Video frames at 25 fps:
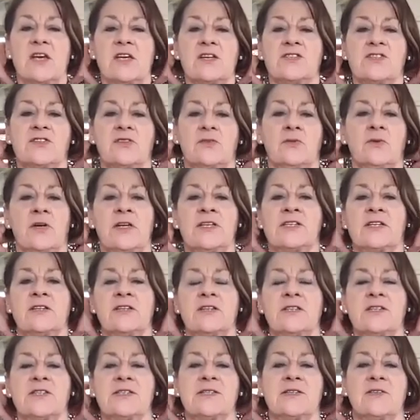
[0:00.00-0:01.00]
So it's
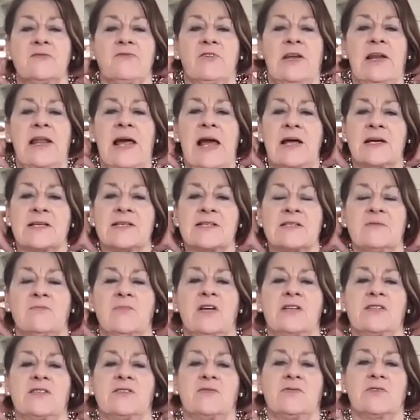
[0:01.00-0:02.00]
going to relax the
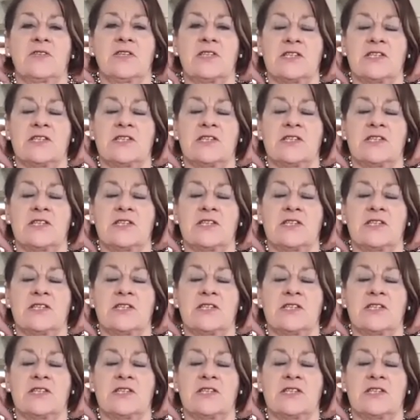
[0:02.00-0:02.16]
muscles.